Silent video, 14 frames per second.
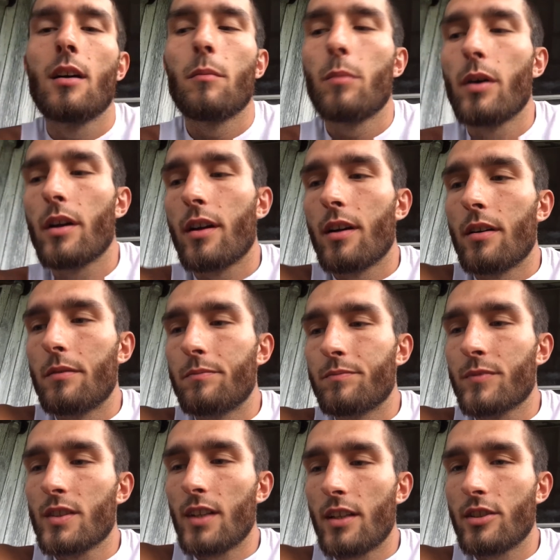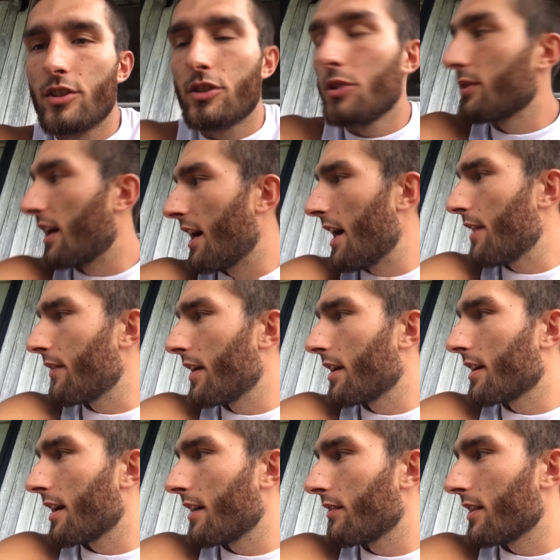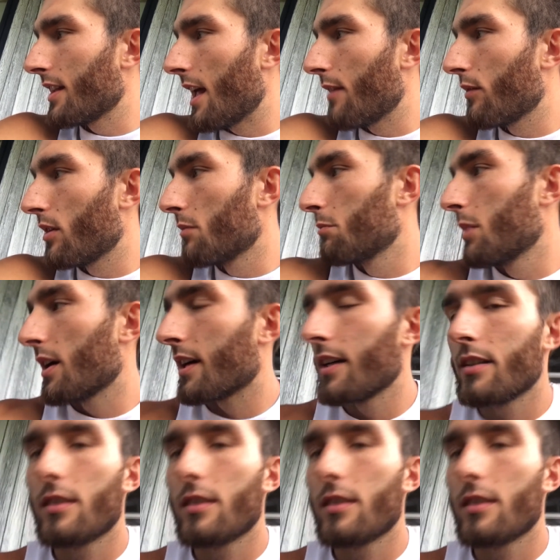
But so I have a kind of a live well bucket